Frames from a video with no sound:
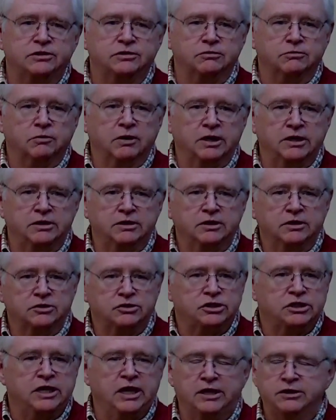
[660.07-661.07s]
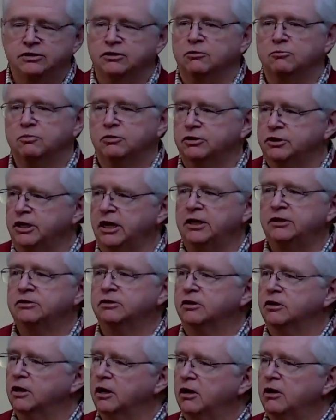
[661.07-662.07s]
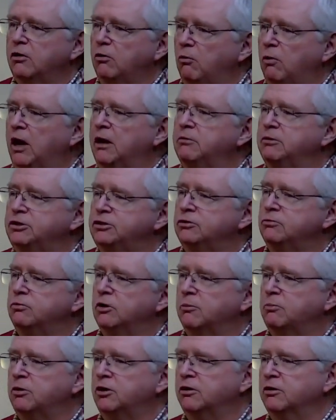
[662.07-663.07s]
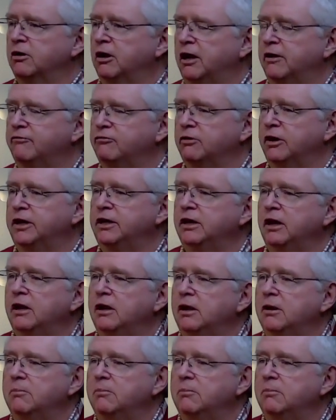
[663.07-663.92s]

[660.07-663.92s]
do, right? She had no protector. Why would you rip her off, right?